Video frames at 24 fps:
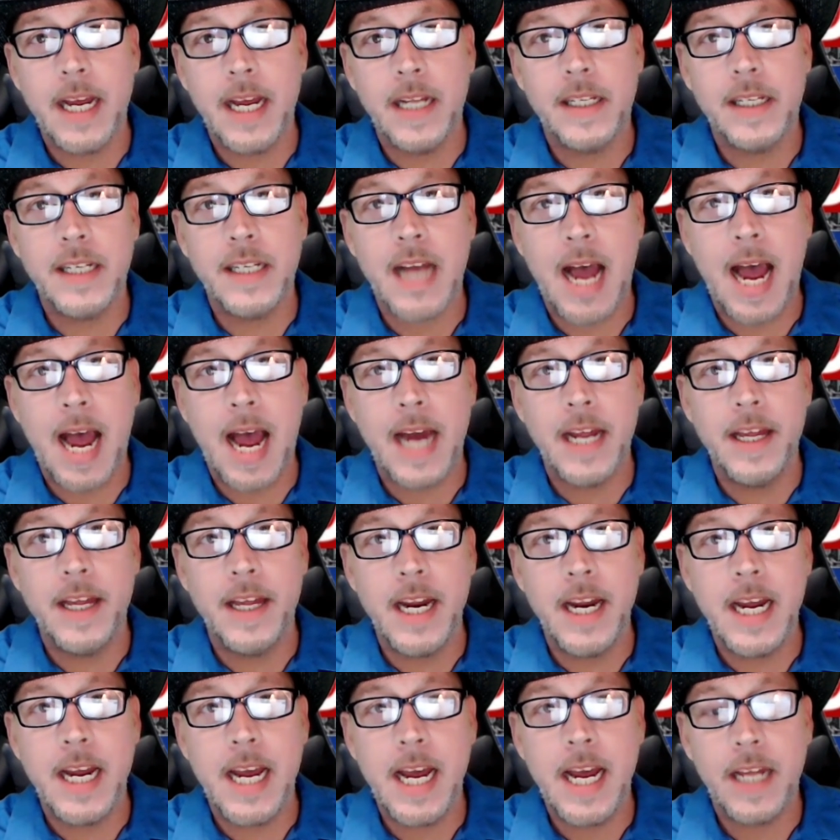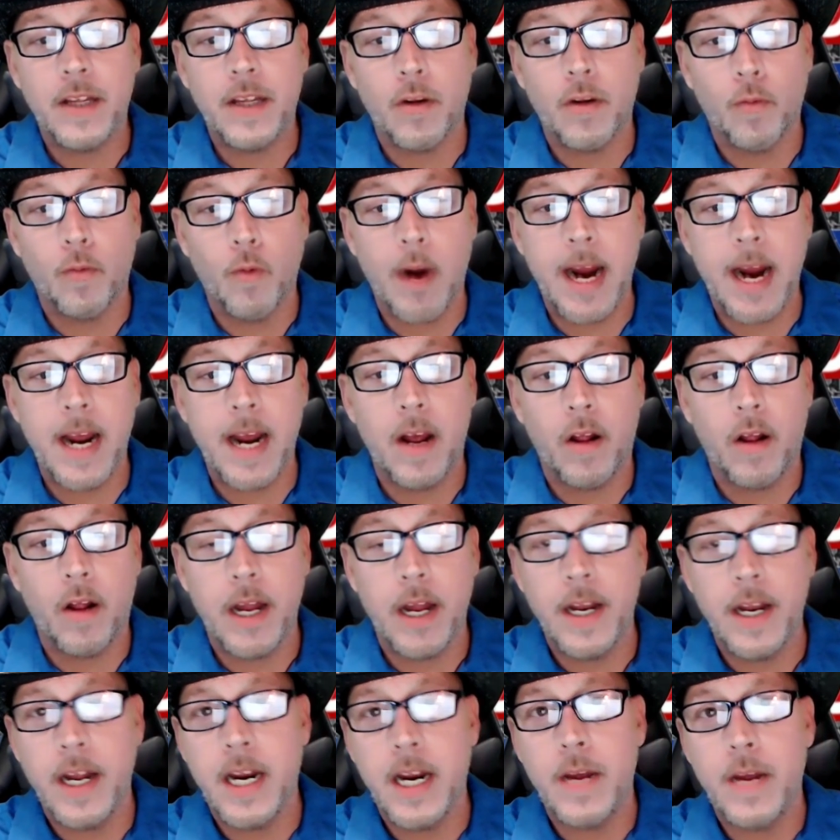inside and then he hit the rail
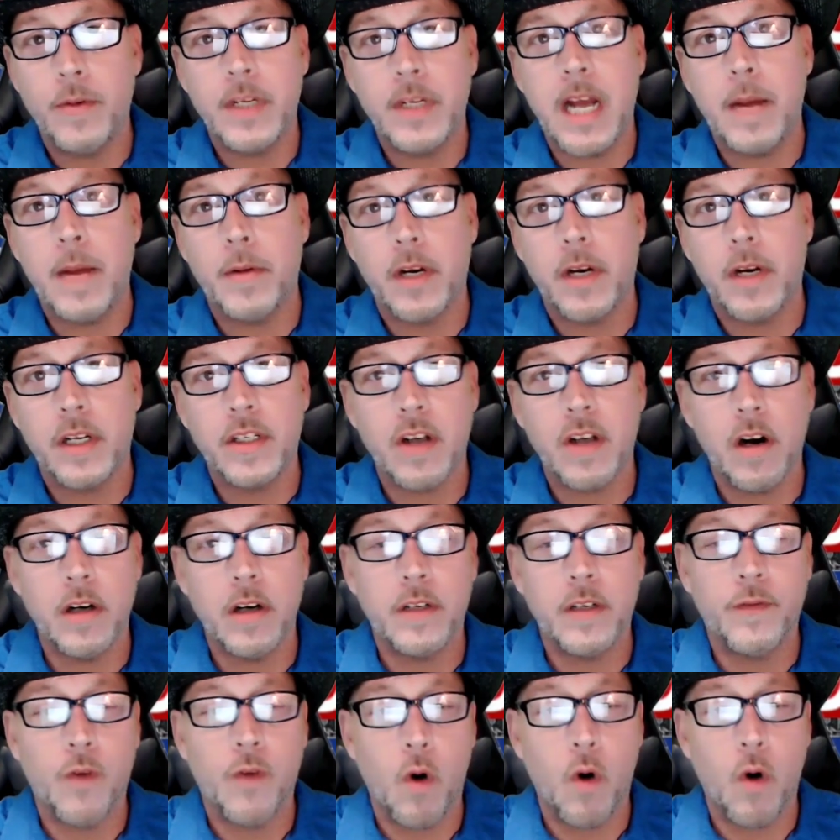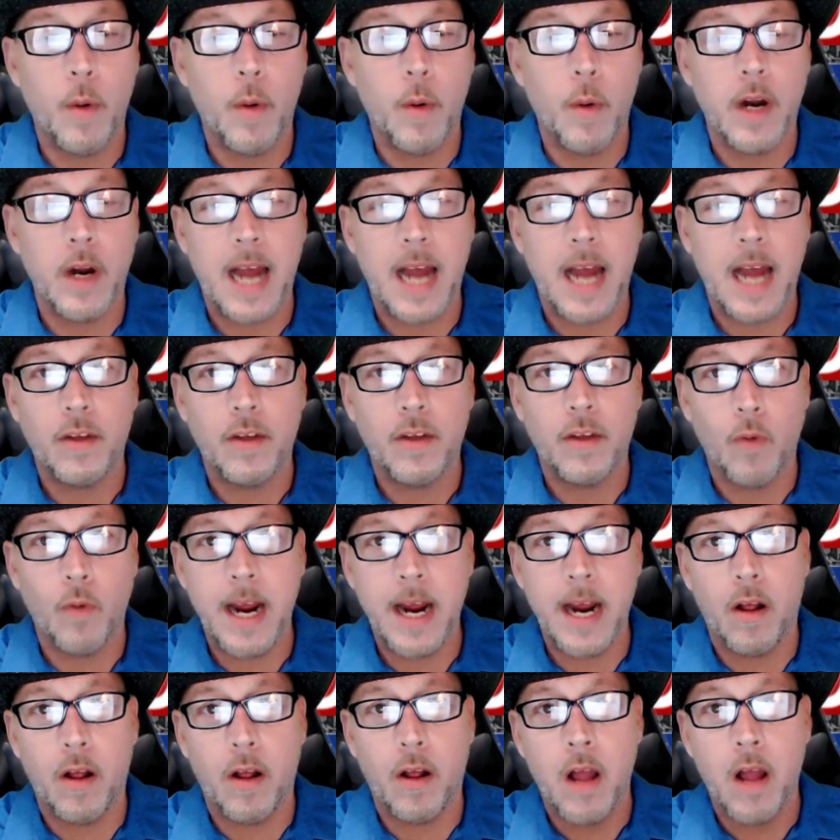and then he was able to surge forward like the
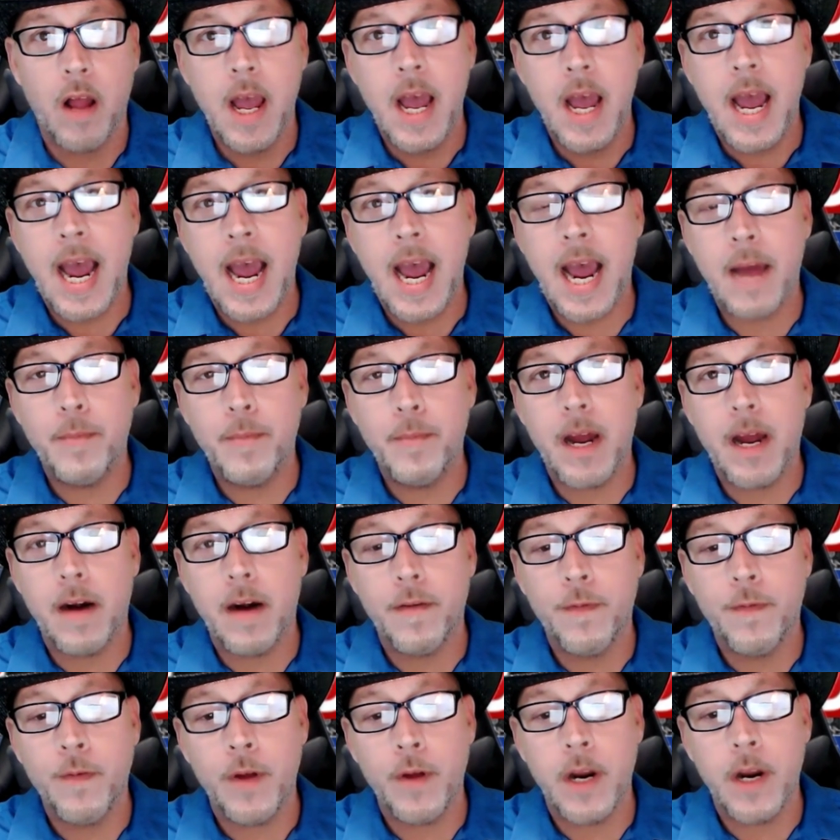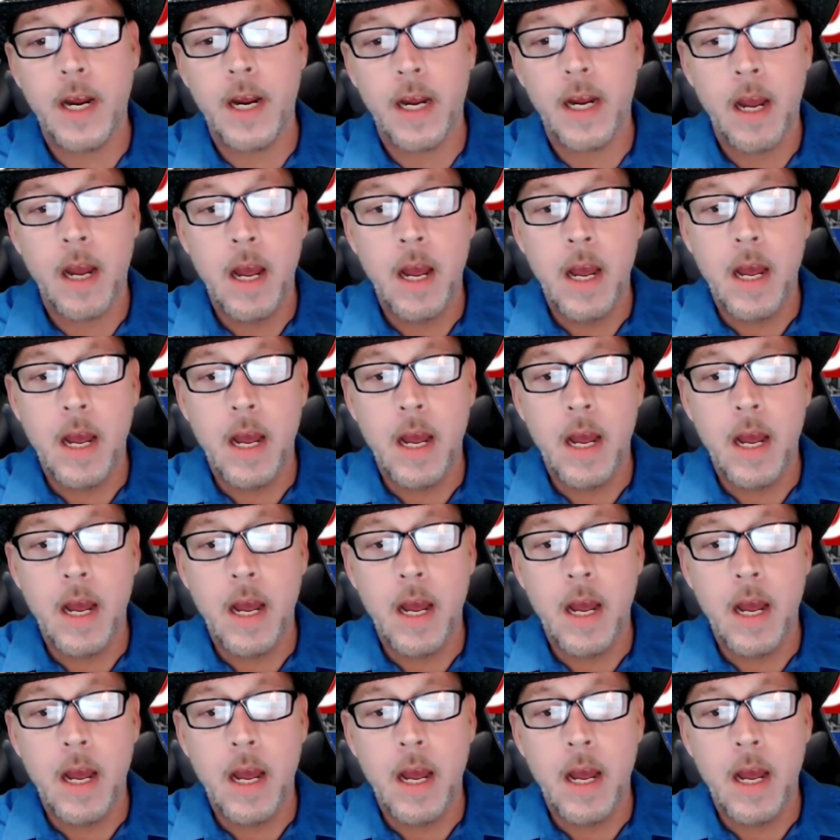rail had better footing